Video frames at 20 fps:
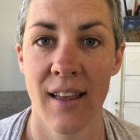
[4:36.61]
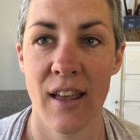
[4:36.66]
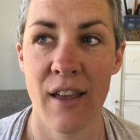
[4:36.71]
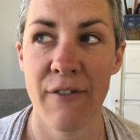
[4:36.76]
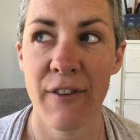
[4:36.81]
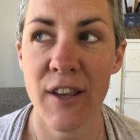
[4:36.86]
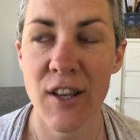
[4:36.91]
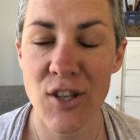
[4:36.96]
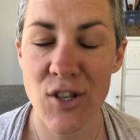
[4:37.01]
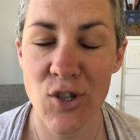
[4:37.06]

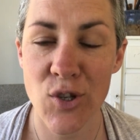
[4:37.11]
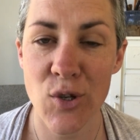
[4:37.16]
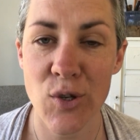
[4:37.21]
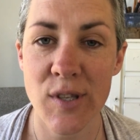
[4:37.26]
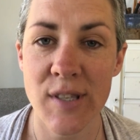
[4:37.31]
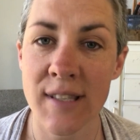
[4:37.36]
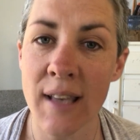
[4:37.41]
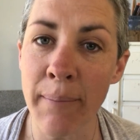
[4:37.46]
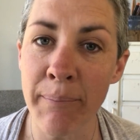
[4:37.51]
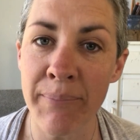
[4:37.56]
If you can do
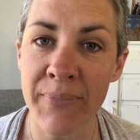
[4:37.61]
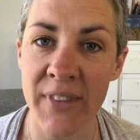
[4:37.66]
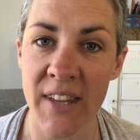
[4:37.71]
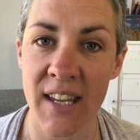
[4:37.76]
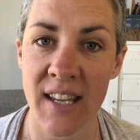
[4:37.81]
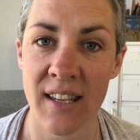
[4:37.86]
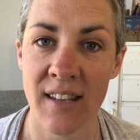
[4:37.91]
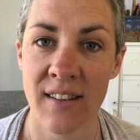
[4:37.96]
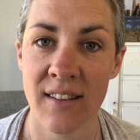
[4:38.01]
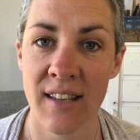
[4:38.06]

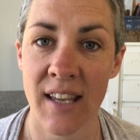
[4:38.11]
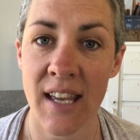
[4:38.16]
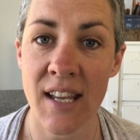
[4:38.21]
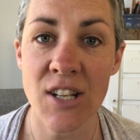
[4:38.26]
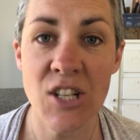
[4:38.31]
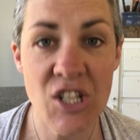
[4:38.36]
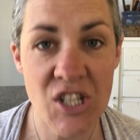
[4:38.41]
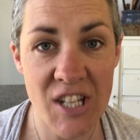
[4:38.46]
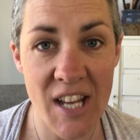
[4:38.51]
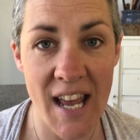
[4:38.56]
something
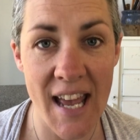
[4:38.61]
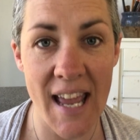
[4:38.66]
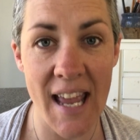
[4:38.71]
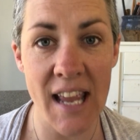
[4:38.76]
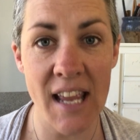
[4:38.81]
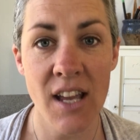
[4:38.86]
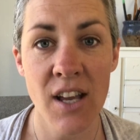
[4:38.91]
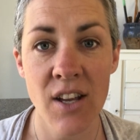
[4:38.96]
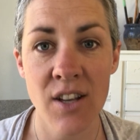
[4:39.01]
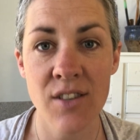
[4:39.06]
each
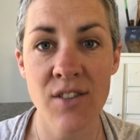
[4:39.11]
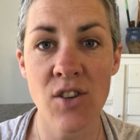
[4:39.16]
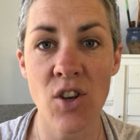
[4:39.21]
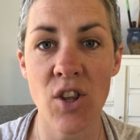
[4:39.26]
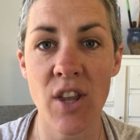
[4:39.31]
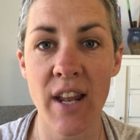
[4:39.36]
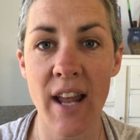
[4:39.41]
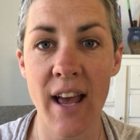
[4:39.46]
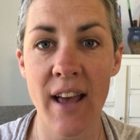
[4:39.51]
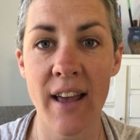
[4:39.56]
day
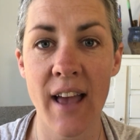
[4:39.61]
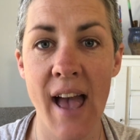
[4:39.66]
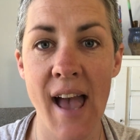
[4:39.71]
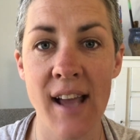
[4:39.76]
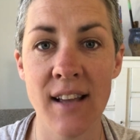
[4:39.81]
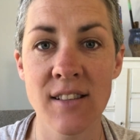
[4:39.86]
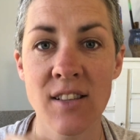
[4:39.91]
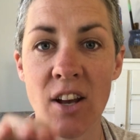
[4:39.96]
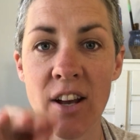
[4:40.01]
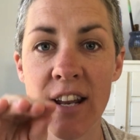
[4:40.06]
so that
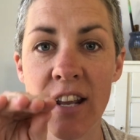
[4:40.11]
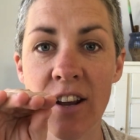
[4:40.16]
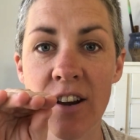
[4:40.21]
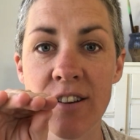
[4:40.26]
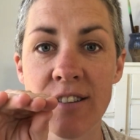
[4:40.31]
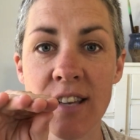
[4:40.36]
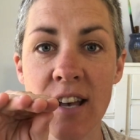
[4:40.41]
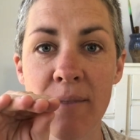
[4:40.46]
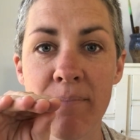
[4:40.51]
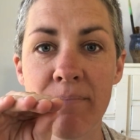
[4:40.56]
anxiety
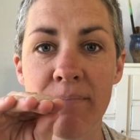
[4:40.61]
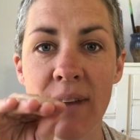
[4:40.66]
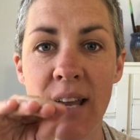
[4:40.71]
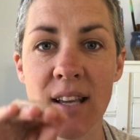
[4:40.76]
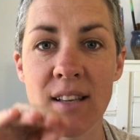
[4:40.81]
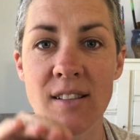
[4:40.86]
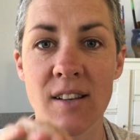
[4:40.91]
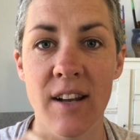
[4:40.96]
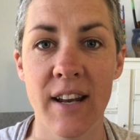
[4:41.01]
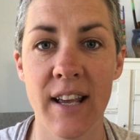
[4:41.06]
goes up,
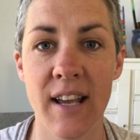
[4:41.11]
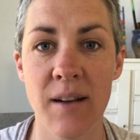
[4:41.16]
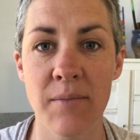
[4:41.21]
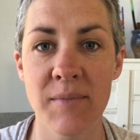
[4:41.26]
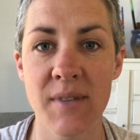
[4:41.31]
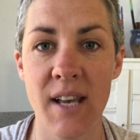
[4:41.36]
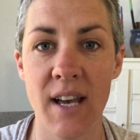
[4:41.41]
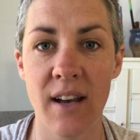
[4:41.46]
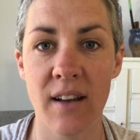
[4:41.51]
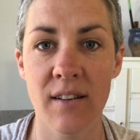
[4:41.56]
anxiety
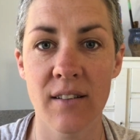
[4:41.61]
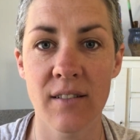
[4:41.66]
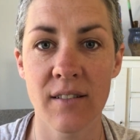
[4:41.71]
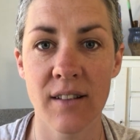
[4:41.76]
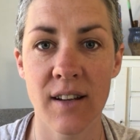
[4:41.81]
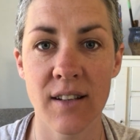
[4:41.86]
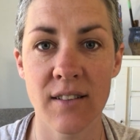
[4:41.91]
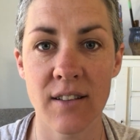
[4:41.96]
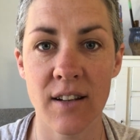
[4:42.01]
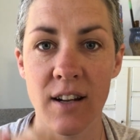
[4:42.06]
comes out.
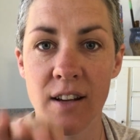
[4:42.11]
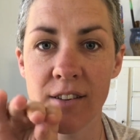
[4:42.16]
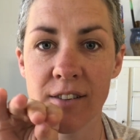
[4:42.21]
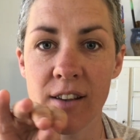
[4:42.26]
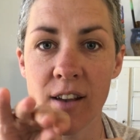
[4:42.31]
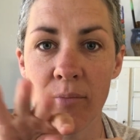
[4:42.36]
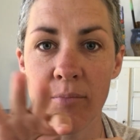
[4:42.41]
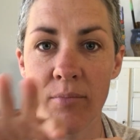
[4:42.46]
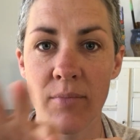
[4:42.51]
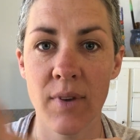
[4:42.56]
Anxiety goes
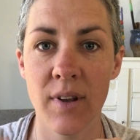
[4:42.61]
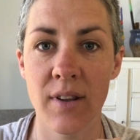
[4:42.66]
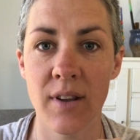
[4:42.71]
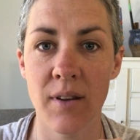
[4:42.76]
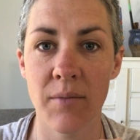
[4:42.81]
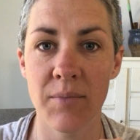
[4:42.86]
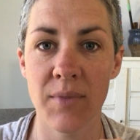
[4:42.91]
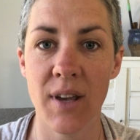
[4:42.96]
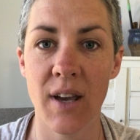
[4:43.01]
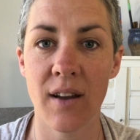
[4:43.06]
up, it
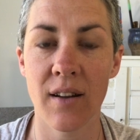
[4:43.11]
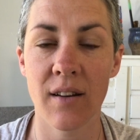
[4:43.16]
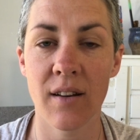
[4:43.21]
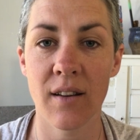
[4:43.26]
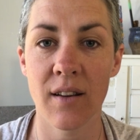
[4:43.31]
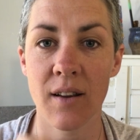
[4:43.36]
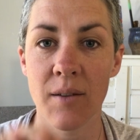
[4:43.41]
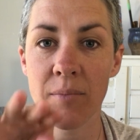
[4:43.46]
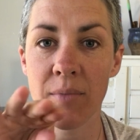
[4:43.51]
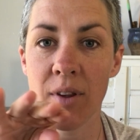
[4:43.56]
comes out.
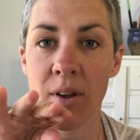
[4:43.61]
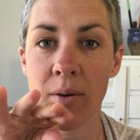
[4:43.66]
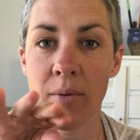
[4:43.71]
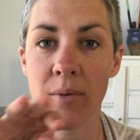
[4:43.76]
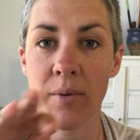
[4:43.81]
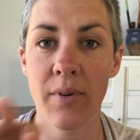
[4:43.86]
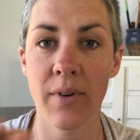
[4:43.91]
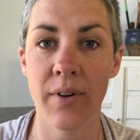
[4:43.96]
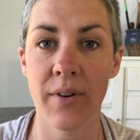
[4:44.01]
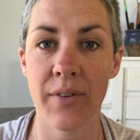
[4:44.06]
It comes
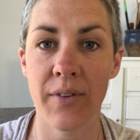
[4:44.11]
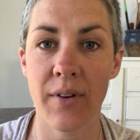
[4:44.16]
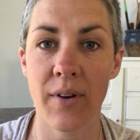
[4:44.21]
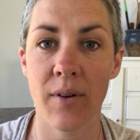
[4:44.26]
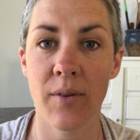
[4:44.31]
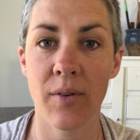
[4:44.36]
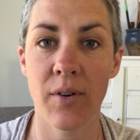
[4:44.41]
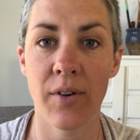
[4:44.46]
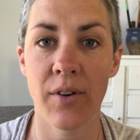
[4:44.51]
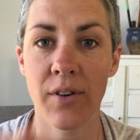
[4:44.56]
up, it goes
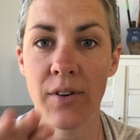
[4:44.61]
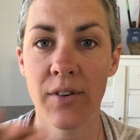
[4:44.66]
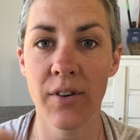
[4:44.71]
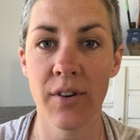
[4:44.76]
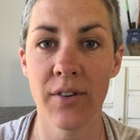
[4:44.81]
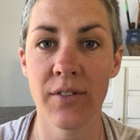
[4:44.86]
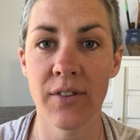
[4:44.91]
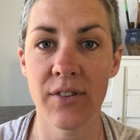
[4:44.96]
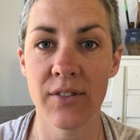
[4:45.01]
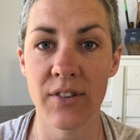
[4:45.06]
up.
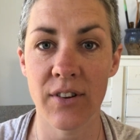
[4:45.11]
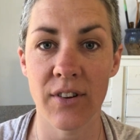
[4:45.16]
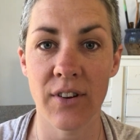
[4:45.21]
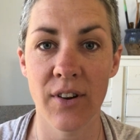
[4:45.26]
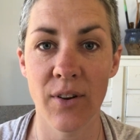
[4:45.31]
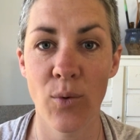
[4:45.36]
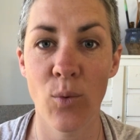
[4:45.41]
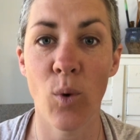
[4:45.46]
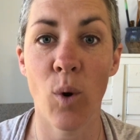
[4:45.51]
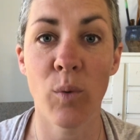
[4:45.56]

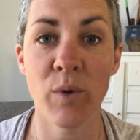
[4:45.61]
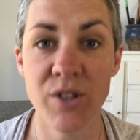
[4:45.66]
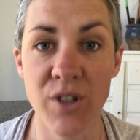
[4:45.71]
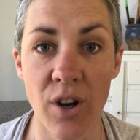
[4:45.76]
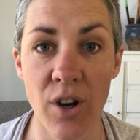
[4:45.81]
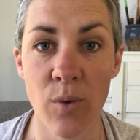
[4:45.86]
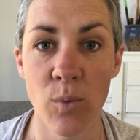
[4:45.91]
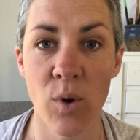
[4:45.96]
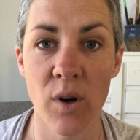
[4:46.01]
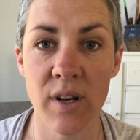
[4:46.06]
What we
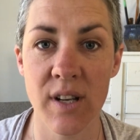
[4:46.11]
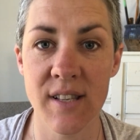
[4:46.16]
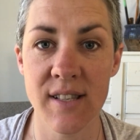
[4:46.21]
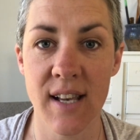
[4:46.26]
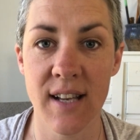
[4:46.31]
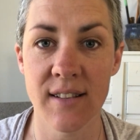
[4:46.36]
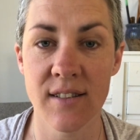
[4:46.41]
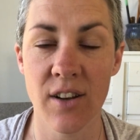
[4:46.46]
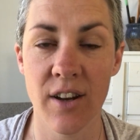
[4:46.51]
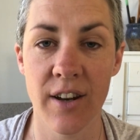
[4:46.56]
don't want is
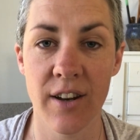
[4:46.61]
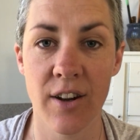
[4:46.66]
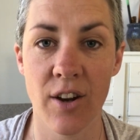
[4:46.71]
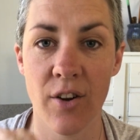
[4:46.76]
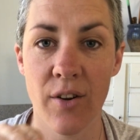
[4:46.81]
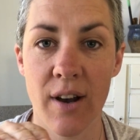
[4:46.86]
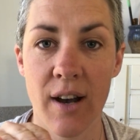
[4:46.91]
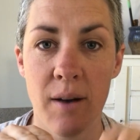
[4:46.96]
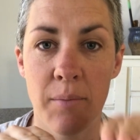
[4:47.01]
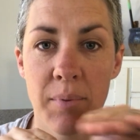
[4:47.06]
anxiety to
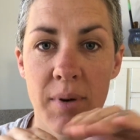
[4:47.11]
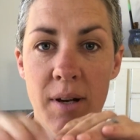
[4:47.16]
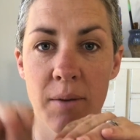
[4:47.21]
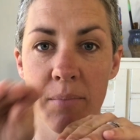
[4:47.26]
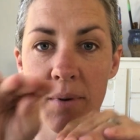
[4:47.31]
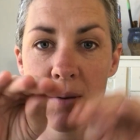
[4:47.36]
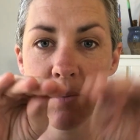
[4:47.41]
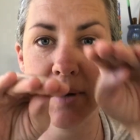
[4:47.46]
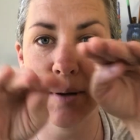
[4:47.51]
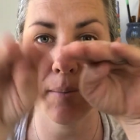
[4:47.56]
go
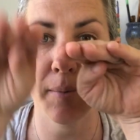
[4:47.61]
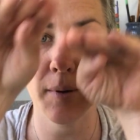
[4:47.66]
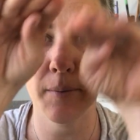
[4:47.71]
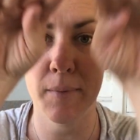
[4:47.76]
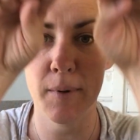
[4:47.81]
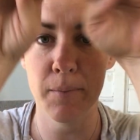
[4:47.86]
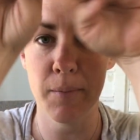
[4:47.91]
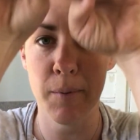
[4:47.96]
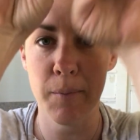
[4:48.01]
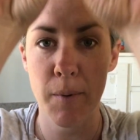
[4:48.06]
up.